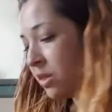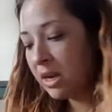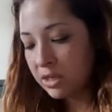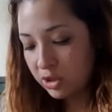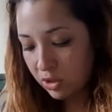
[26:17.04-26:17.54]
that
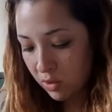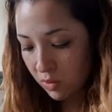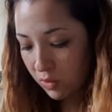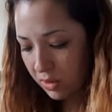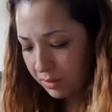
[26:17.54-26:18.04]
I
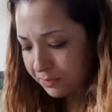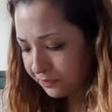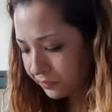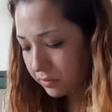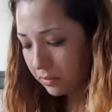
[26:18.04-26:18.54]
showed
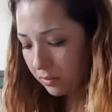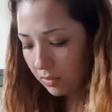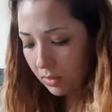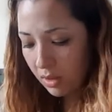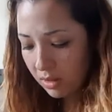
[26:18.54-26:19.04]

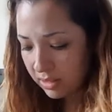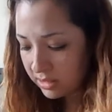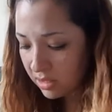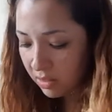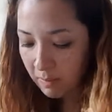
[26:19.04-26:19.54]

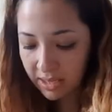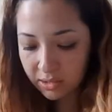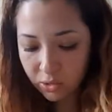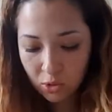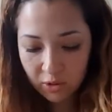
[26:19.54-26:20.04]
this in my
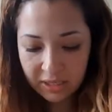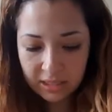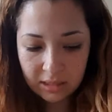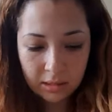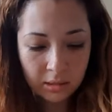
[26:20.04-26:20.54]

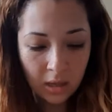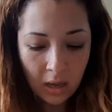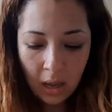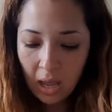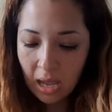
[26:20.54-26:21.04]
stories
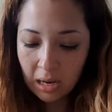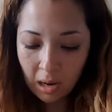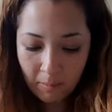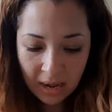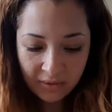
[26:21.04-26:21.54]
and I
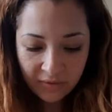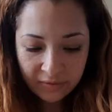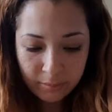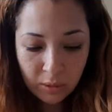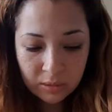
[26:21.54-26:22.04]
might have
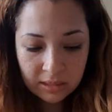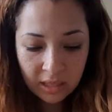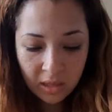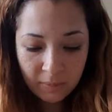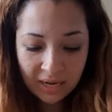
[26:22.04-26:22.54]
even
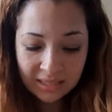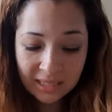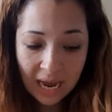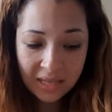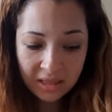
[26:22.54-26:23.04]
posted, but I
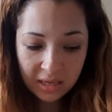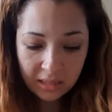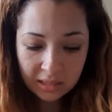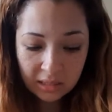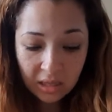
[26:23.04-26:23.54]
dyed
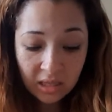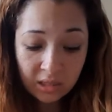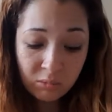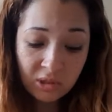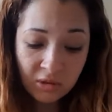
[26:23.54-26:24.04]
this.
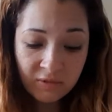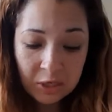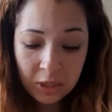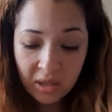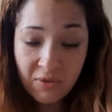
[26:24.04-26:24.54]
This was
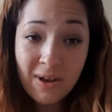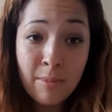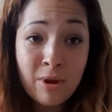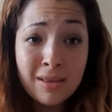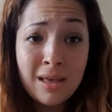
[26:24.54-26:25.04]
originally the
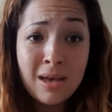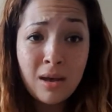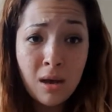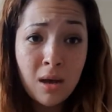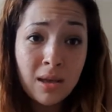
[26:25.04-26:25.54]
fabric that
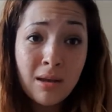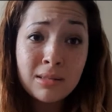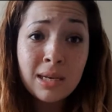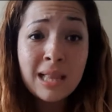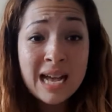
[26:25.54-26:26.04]
uh,
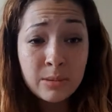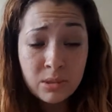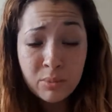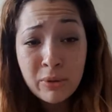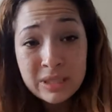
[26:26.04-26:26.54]
Celtic Lads was
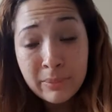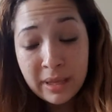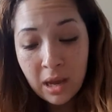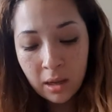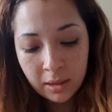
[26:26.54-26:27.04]
supposed to
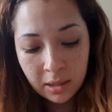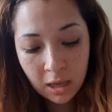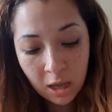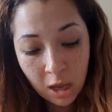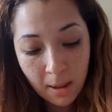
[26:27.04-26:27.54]
be on,
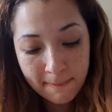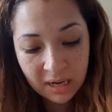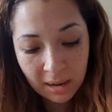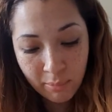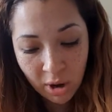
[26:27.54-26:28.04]
but
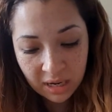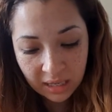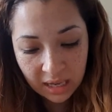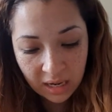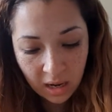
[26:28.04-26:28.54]
I bought it
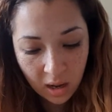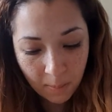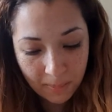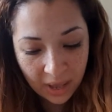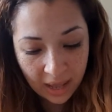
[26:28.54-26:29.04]
kitted
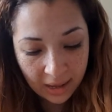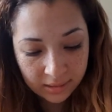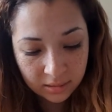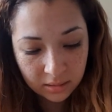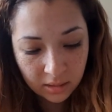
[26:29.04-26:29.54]
up
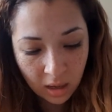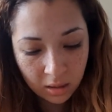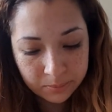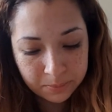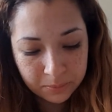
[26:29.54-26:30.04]
and
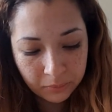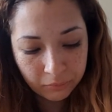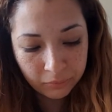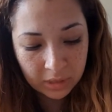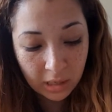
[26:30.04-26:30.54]
um,
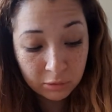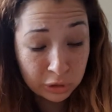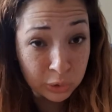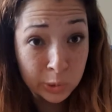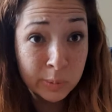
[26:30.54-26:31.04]
it was
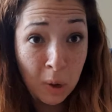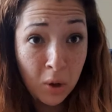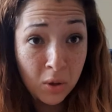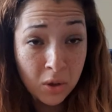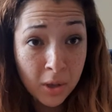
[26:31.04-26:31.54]
too small.